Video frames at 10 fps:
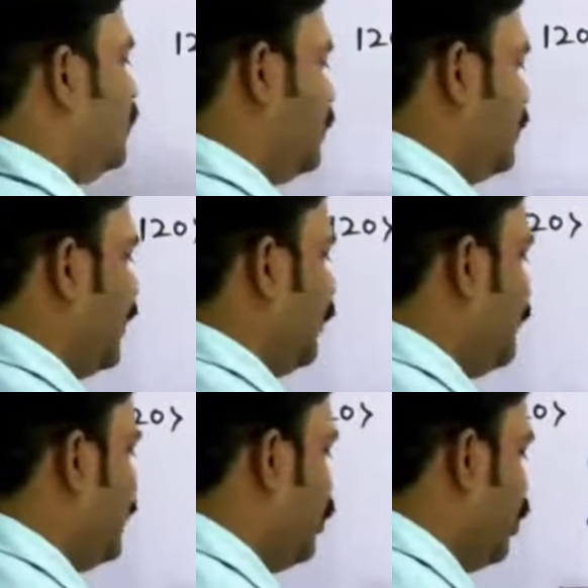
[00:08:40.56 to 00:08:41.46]
there will
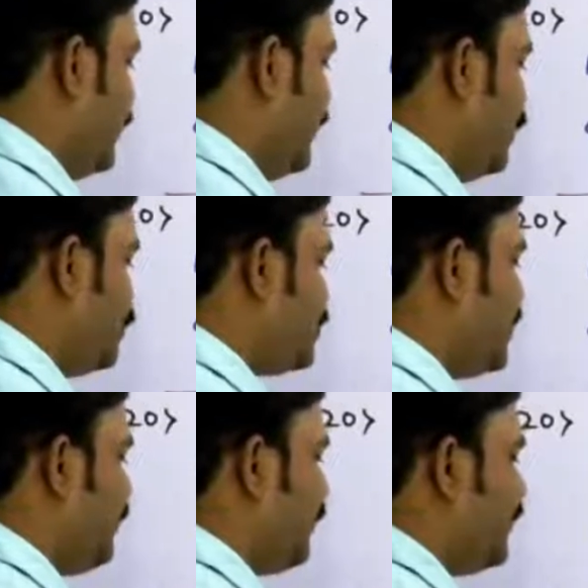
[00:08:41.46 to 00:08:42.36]
be no induced
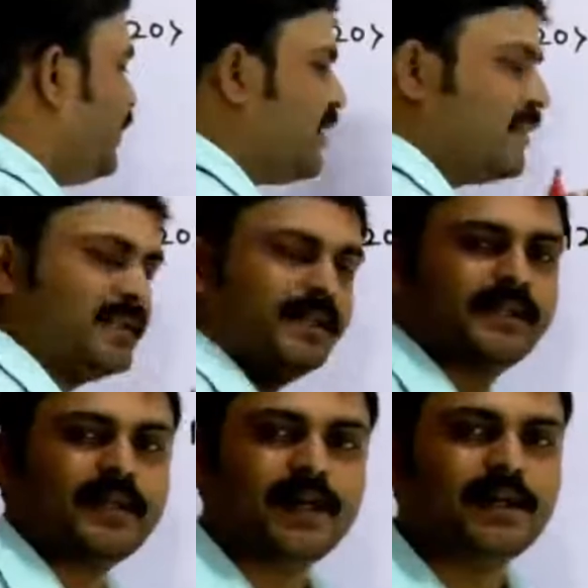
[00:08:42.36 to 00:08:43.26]
EMF in the
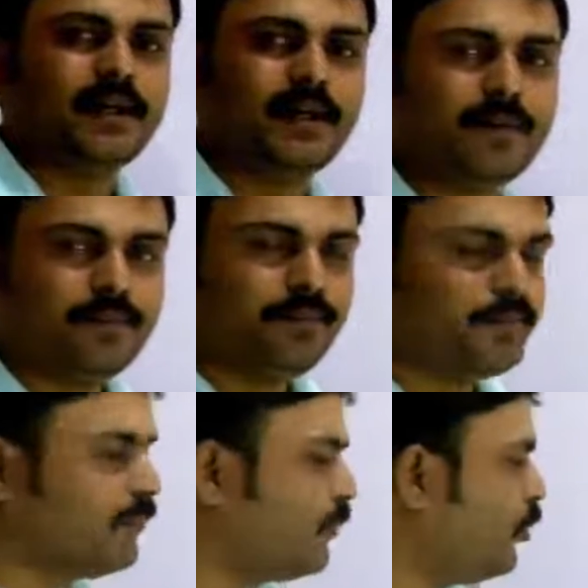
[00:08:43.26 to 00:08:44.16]
secondary.
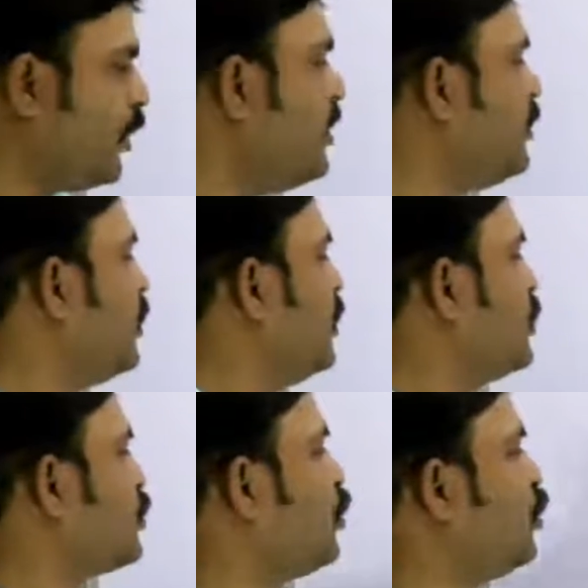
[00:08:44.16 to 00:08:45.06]
Okay,
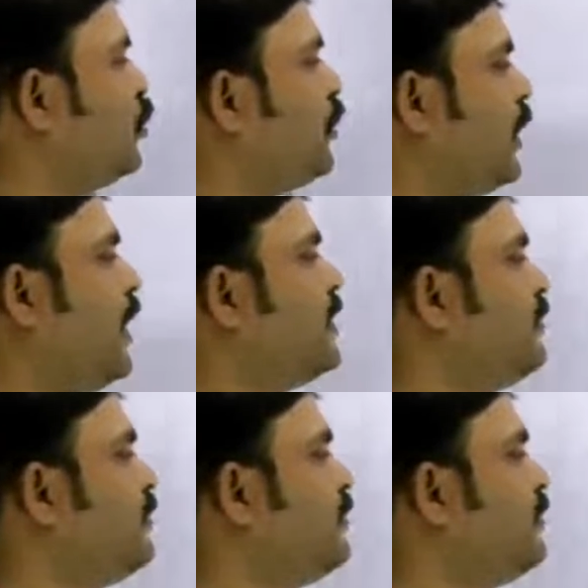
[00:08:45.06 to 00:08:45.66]
so as